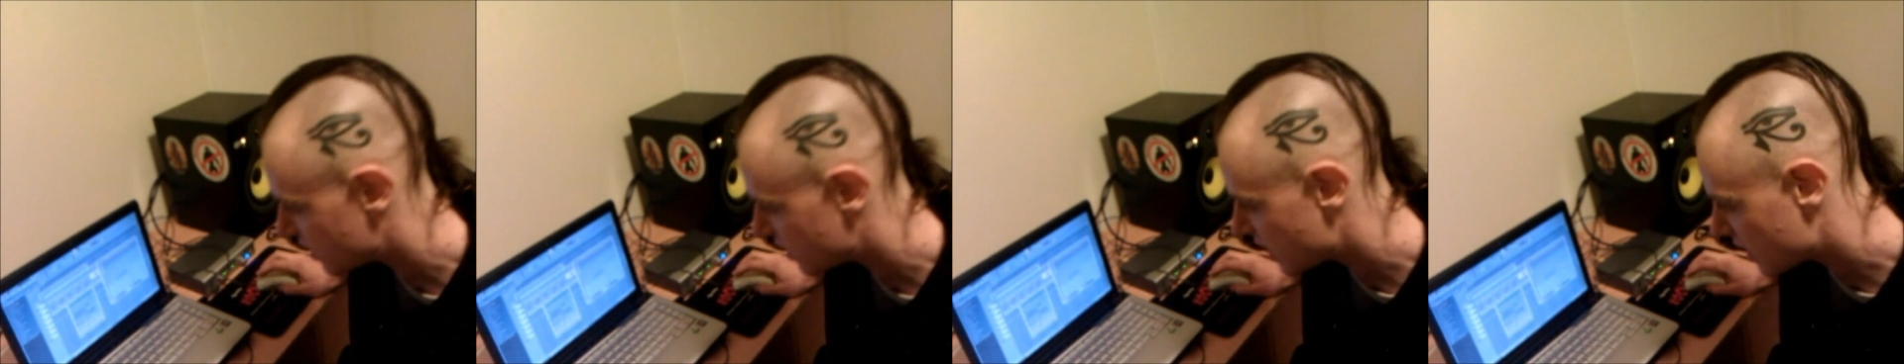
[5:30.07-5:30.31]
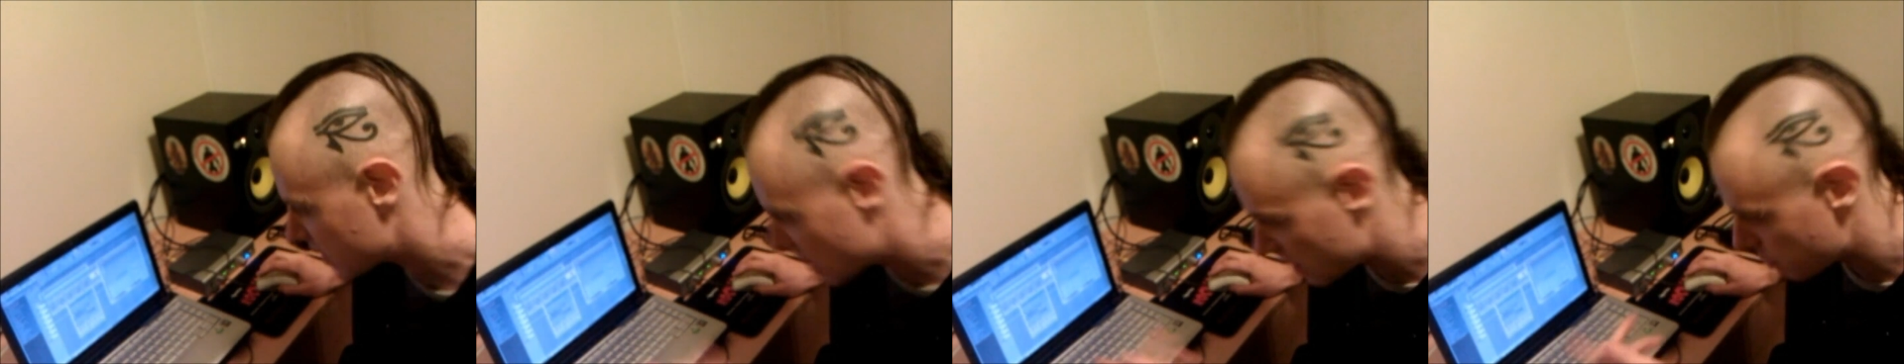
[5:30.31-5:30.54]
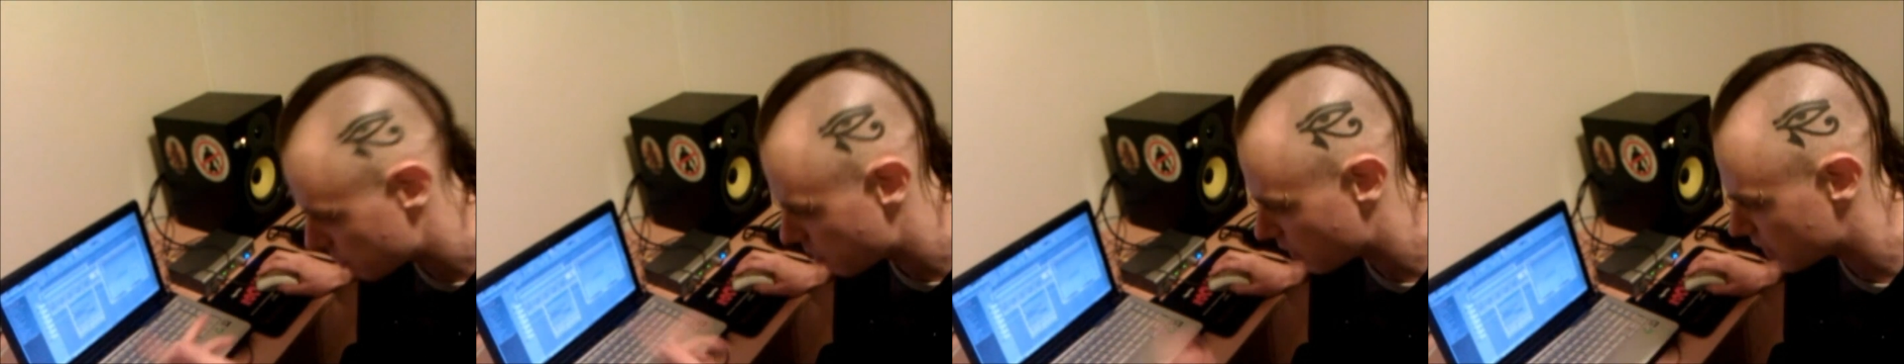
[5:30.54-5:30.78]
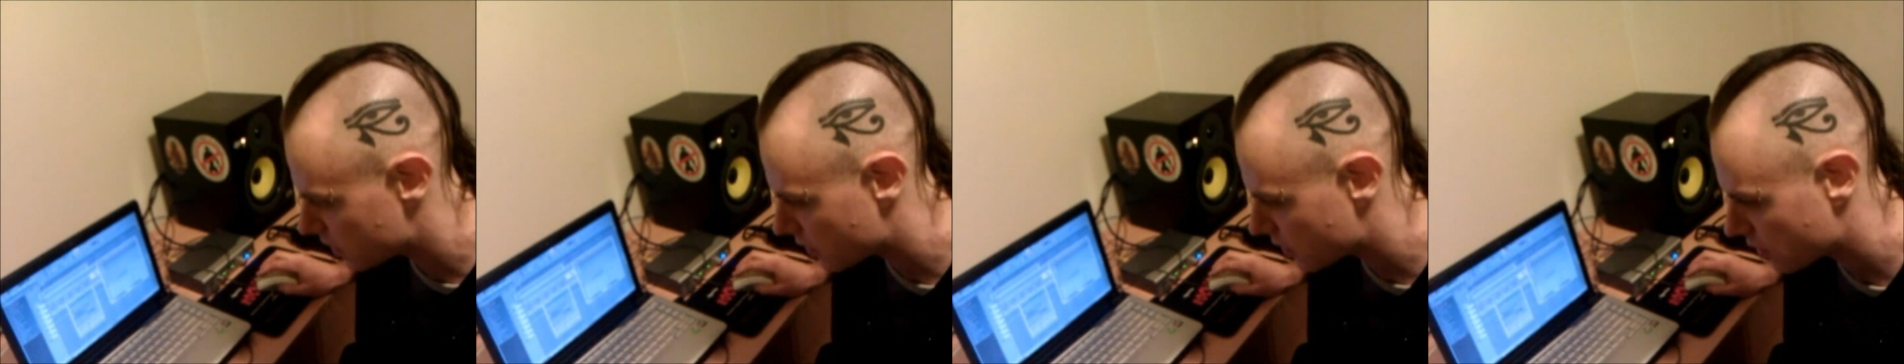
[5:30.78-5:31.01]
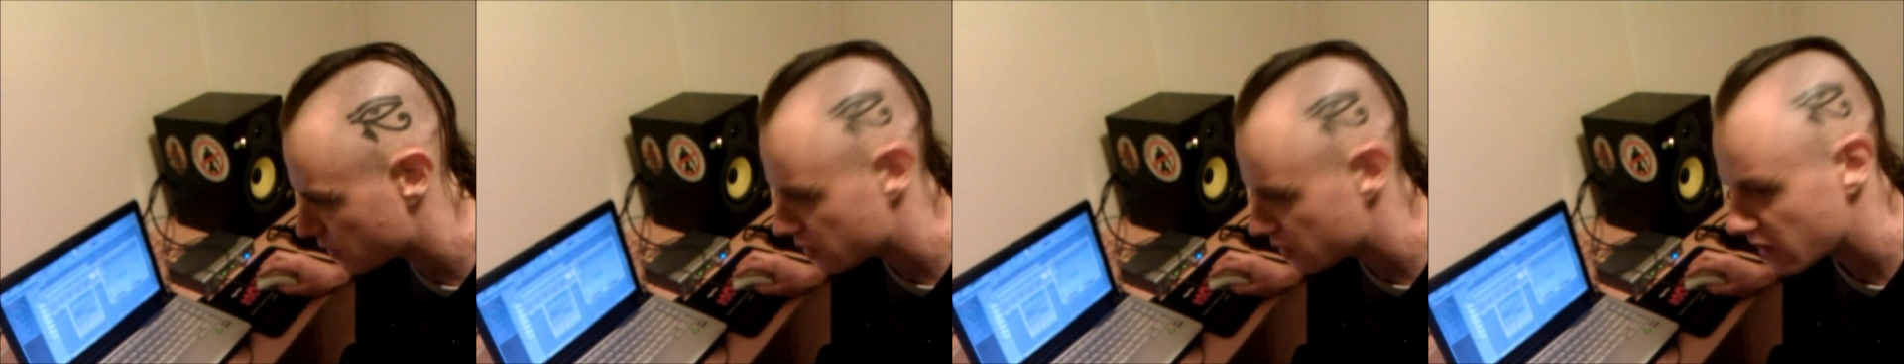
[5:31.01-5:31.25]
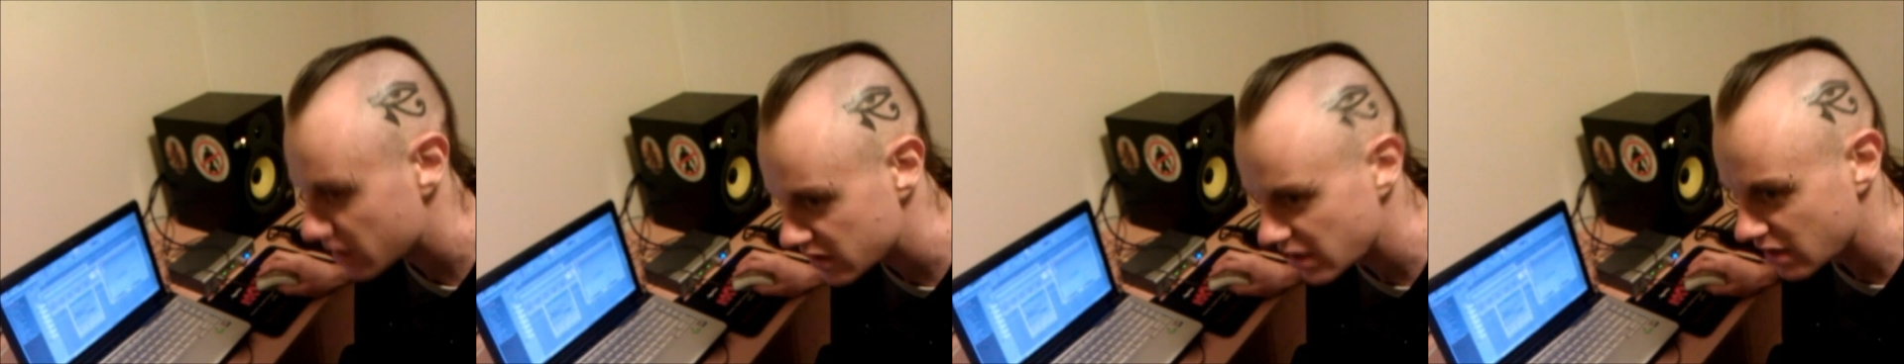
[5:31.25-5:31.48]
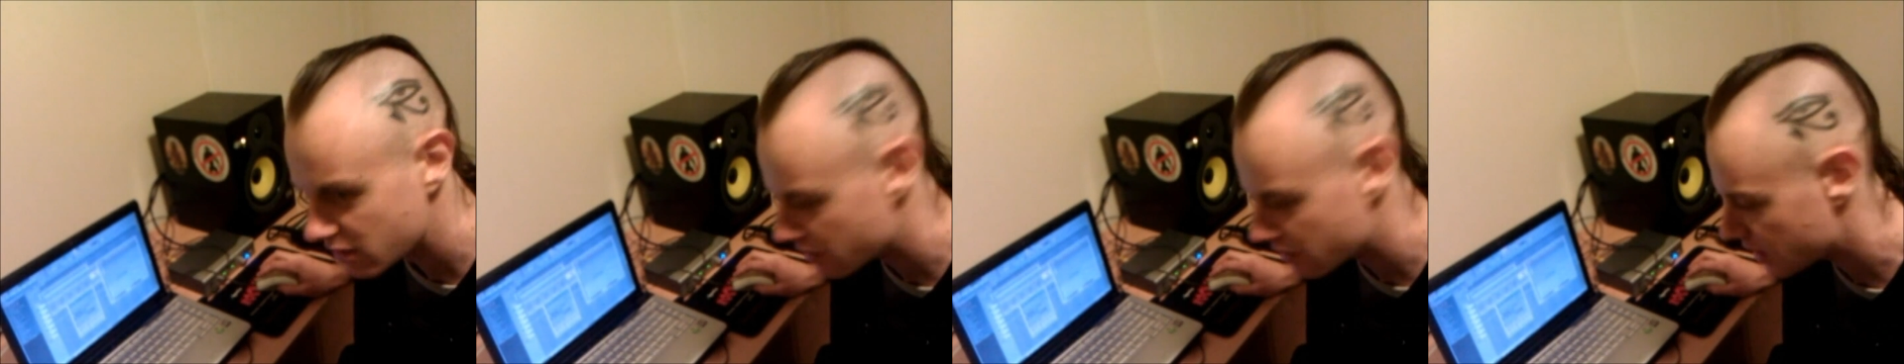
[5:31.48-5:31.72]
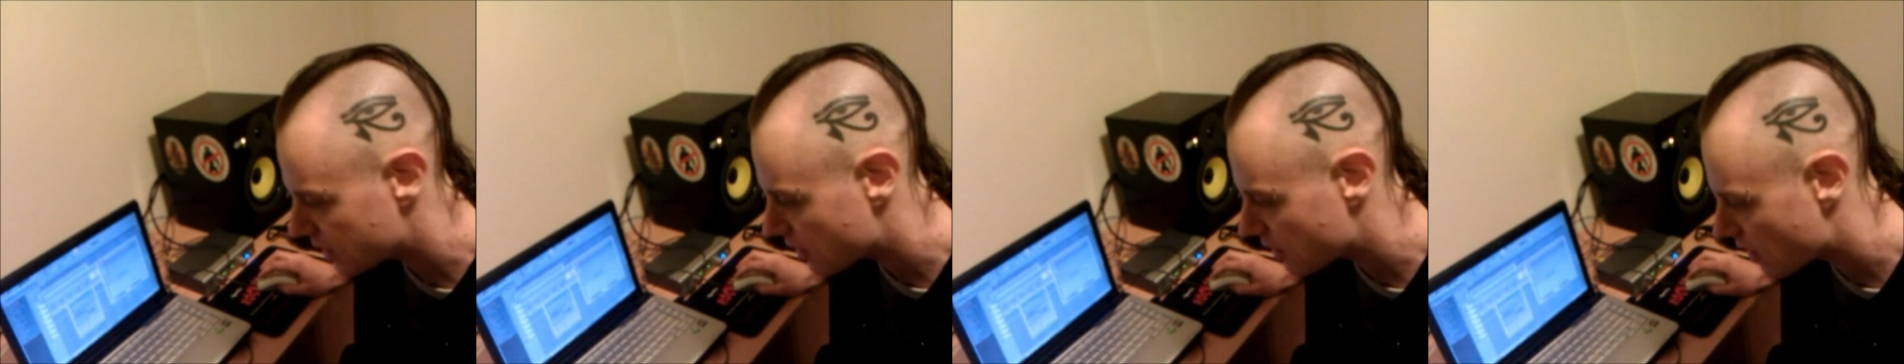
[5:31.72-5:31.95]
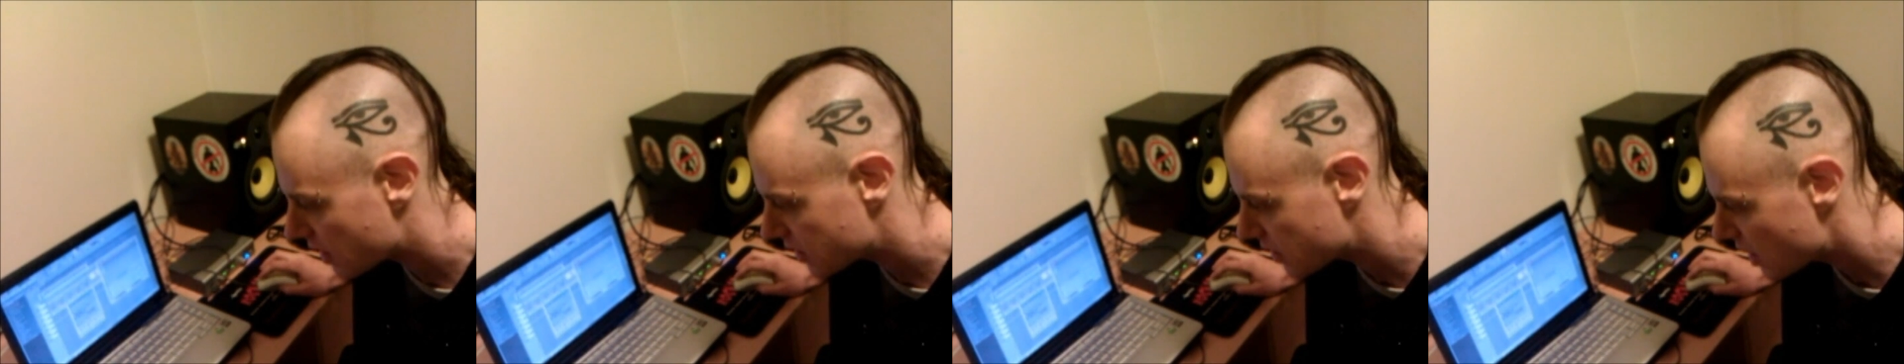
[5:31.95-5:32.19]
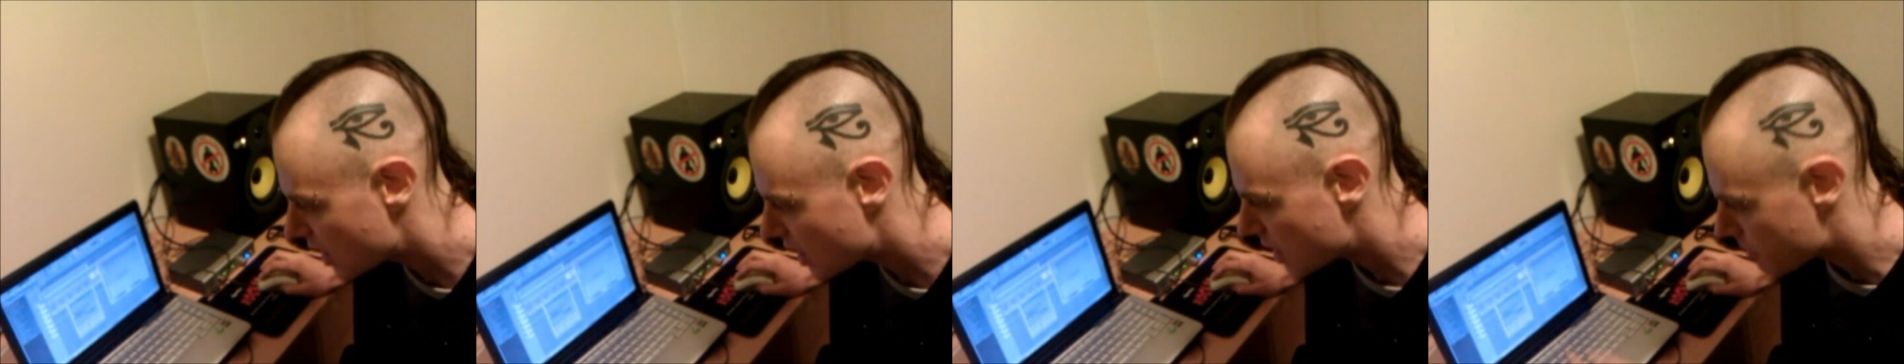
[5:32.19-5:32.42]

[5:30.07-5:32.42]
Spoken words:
6.2, that sounds really nice.